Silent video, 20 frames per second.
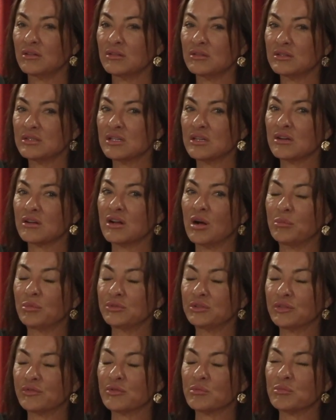did a couple
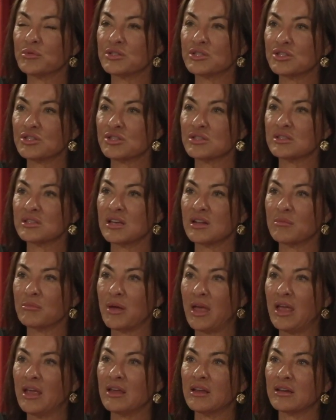different positions at a
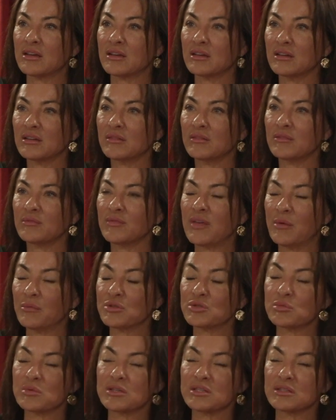bank that
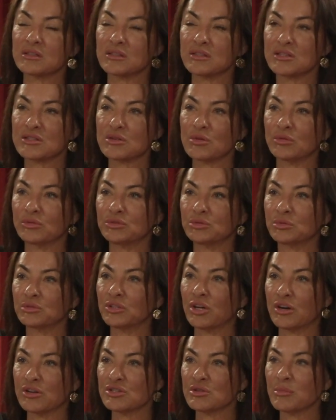was recently sold to a
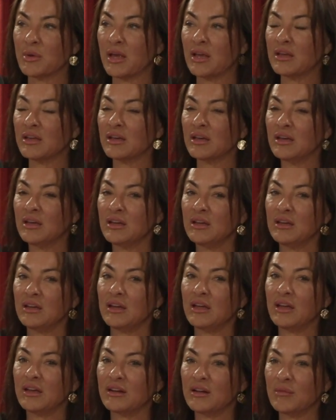larger bank,
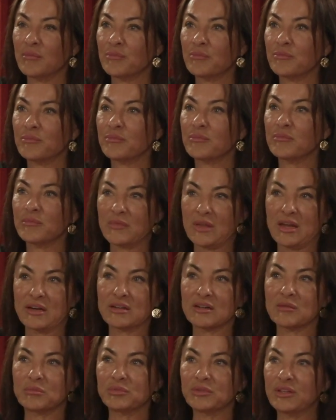and
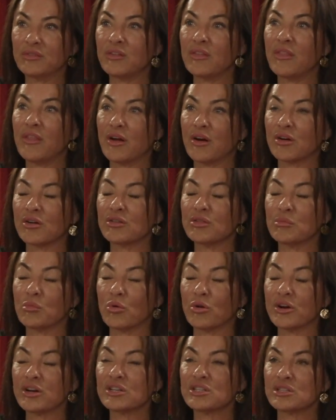ended up leaving there on the
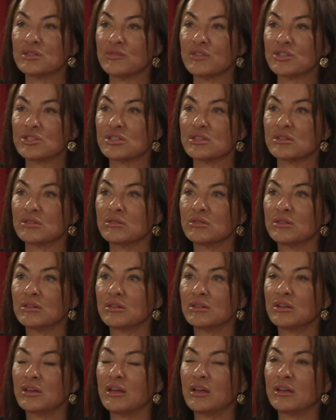mortgage division,
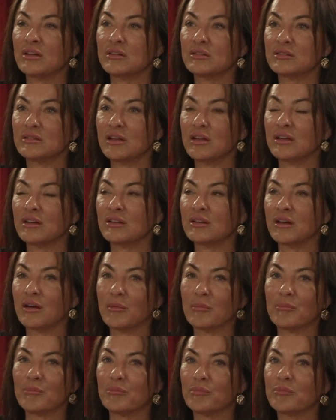and
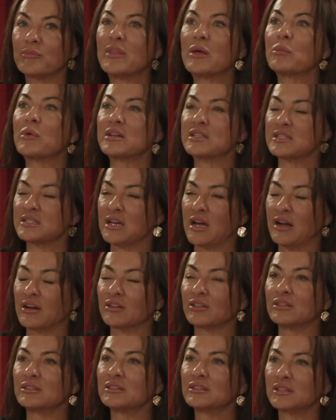then went to
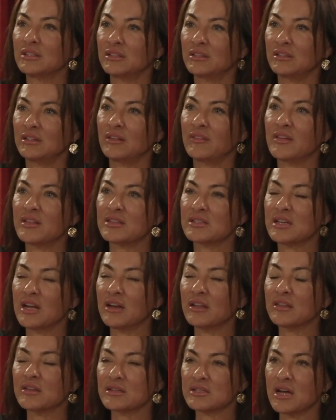title, and then stayed
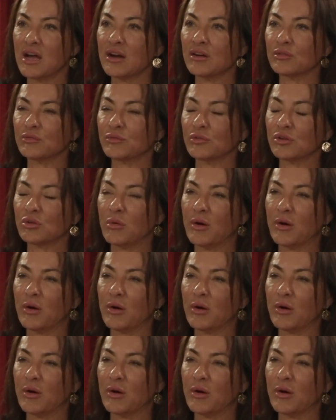in the title for